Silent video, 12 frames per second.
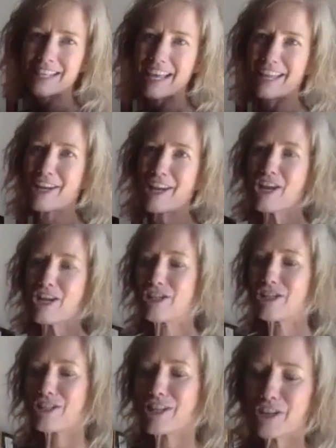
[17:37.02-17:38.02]
and
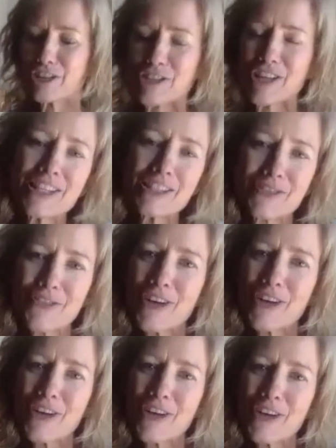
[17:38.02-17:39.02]
she said her son's
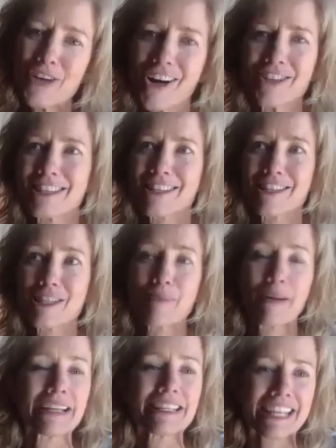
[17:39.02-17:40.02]
friends calls it the
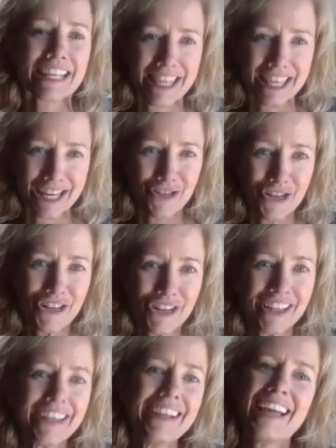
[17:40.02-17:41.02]
Spice
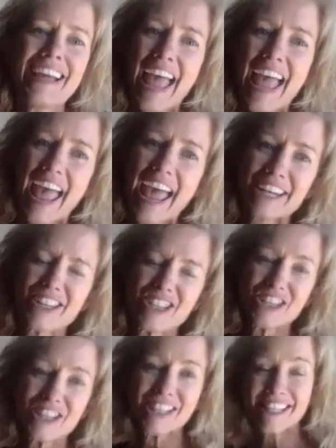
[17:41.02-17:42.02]
Cathedral. And
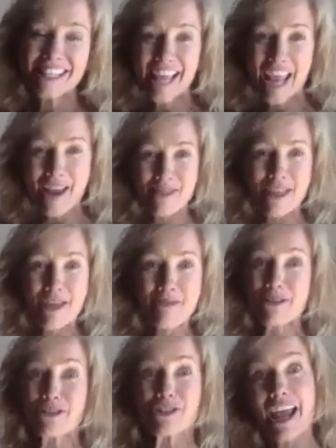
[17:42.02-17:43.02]
she did the same thing,
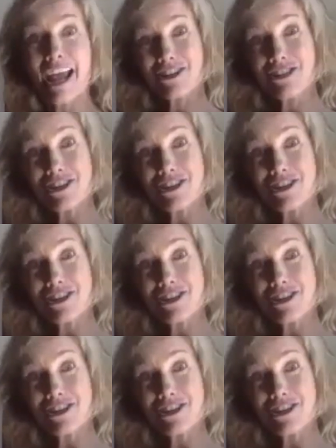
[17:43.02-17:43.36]
but she actually